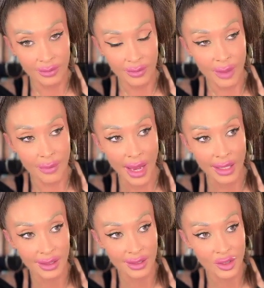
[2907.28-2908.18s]

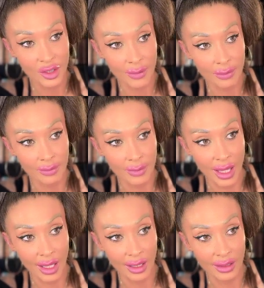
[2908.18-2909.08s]
abandons ship
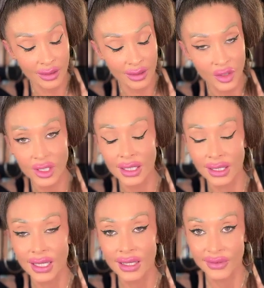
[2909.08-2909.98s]
and just
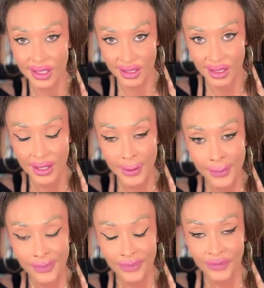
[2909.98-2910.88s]
leaves.
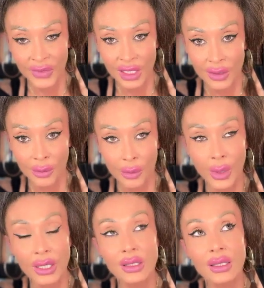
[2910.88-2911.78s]

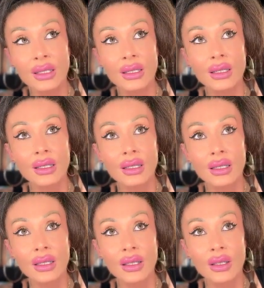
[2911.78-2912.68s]
But
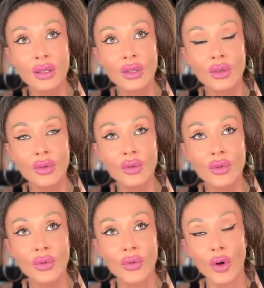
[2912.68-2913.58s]

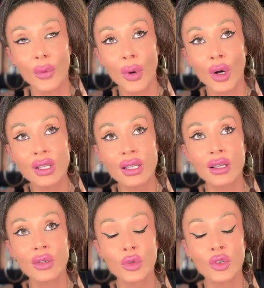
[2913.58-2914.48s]
for a
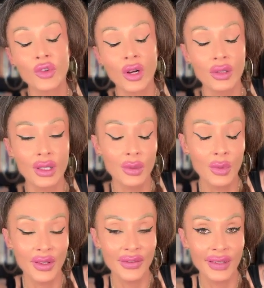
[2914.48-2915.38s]
person who's struggling
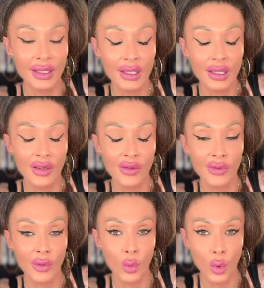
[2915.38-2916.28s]
with a feeling of
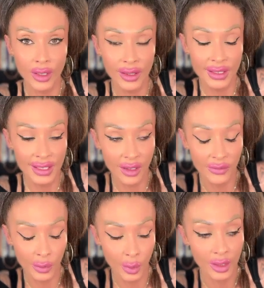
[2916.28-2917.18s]
worth,
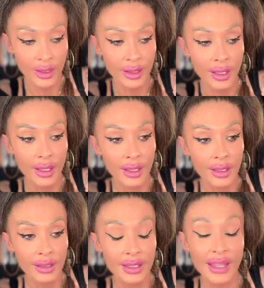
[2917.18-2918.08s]
self-worth,
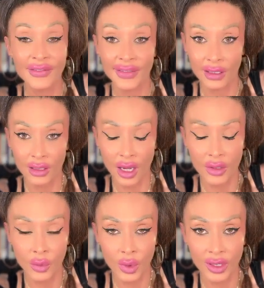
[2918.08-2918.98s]
they feel
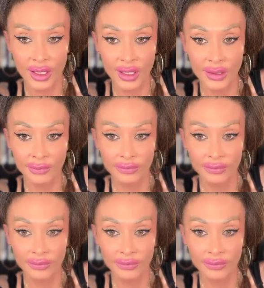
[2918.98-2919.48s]
unworthy,